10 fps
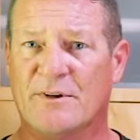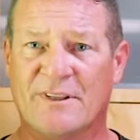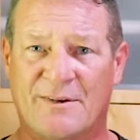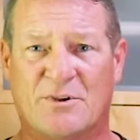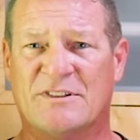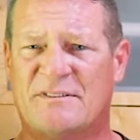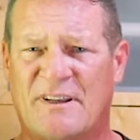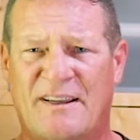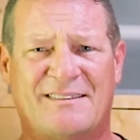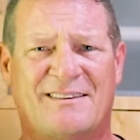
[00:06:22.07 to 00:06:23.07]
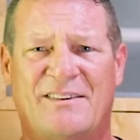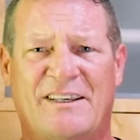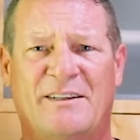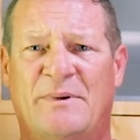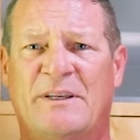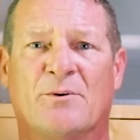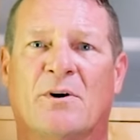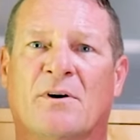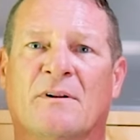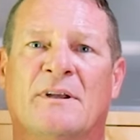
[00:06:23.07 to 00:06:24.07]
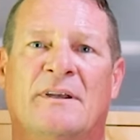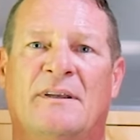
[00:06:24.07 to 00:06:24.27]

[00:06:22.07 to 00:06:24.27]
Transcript: really precise, clean B-roll,